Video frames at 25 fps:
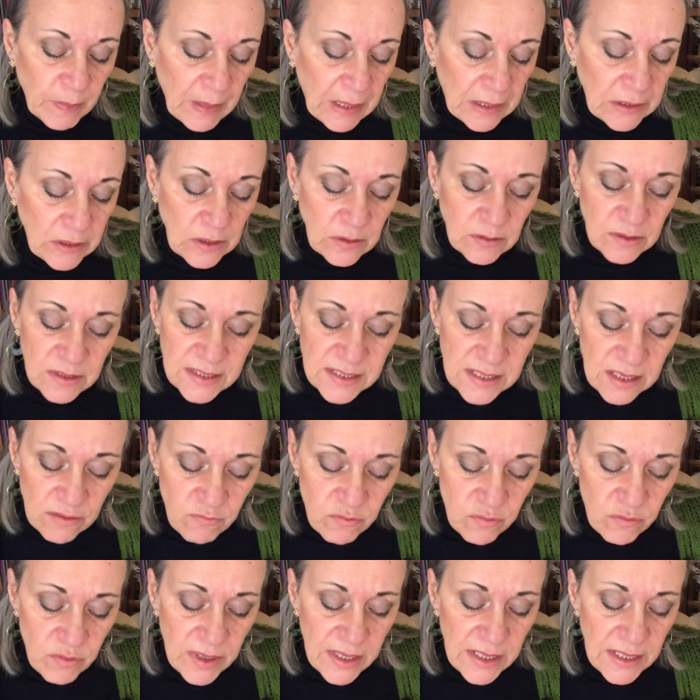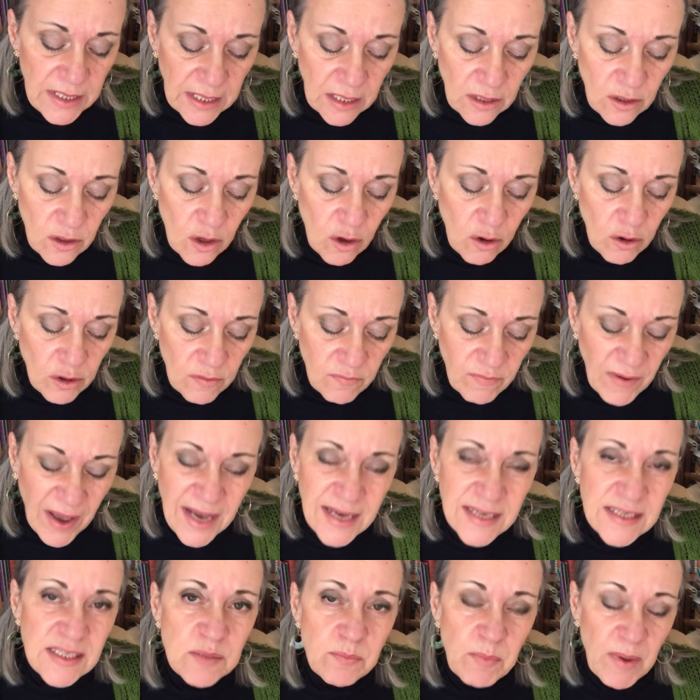You know, it's a lot of
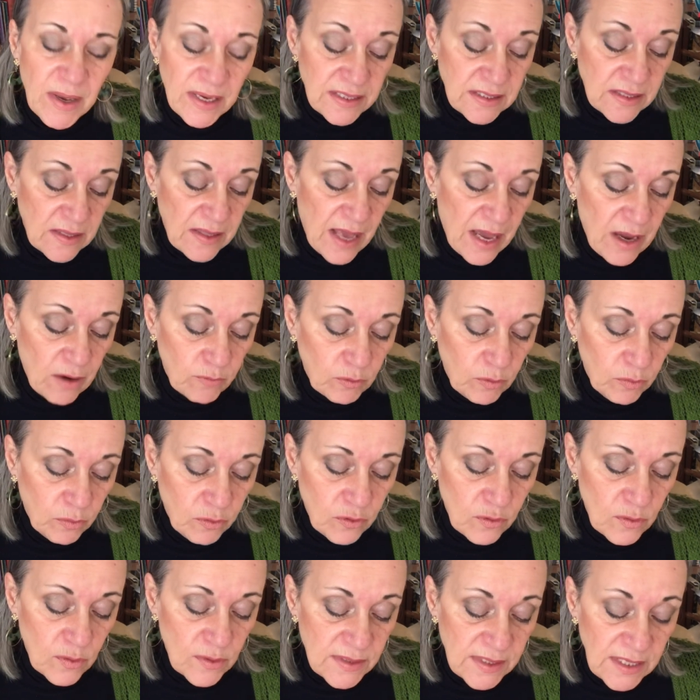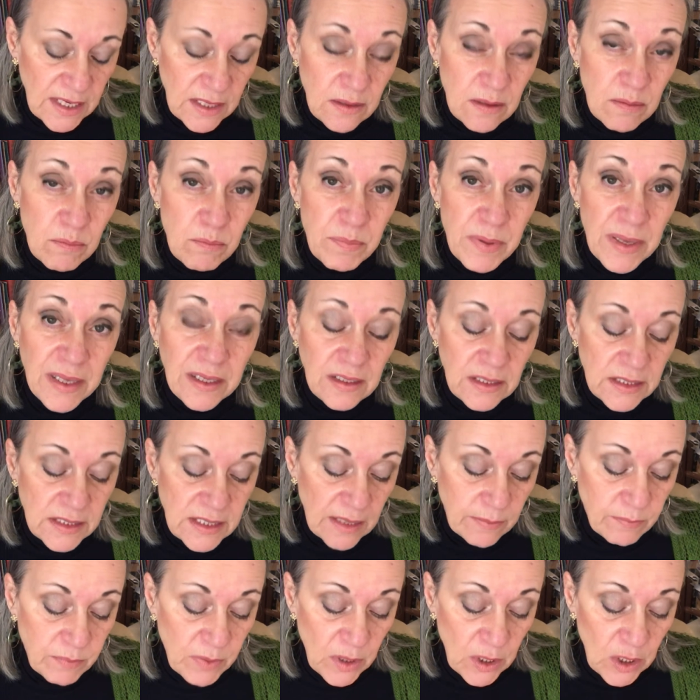aspects there on Thursday, and the build
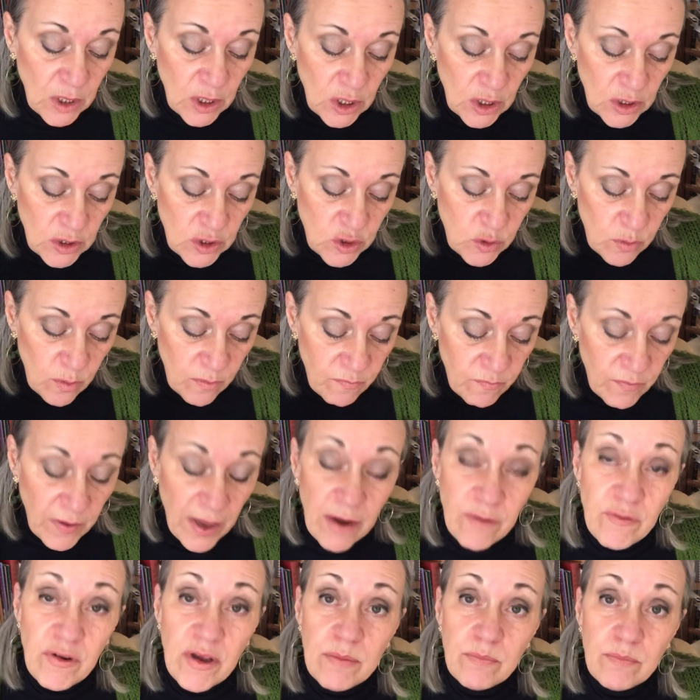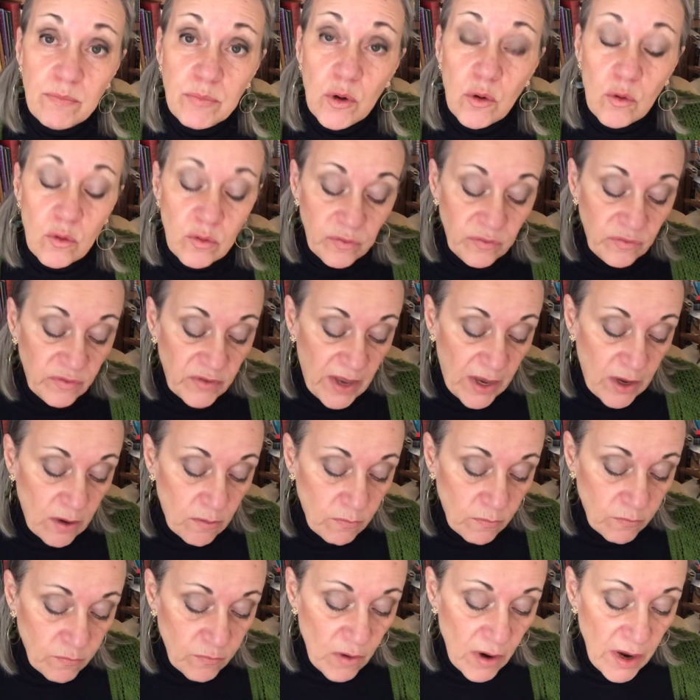up to a very important day on
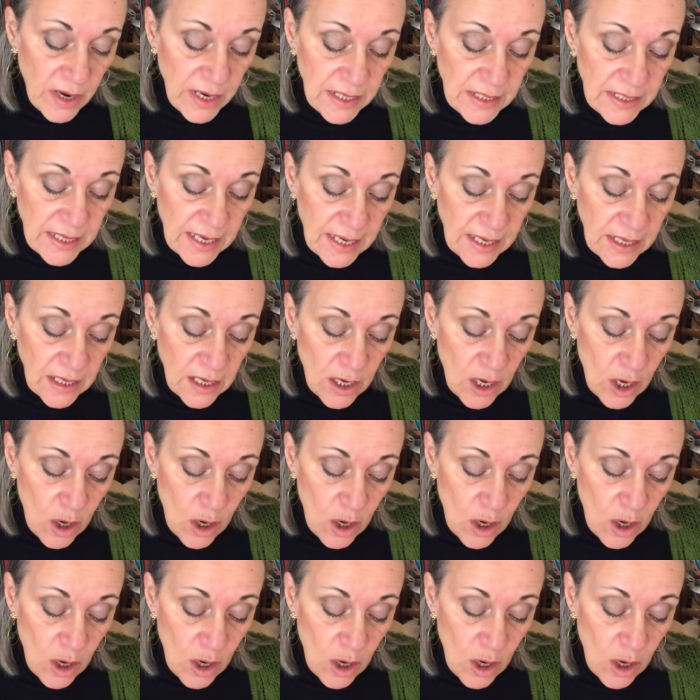Friday,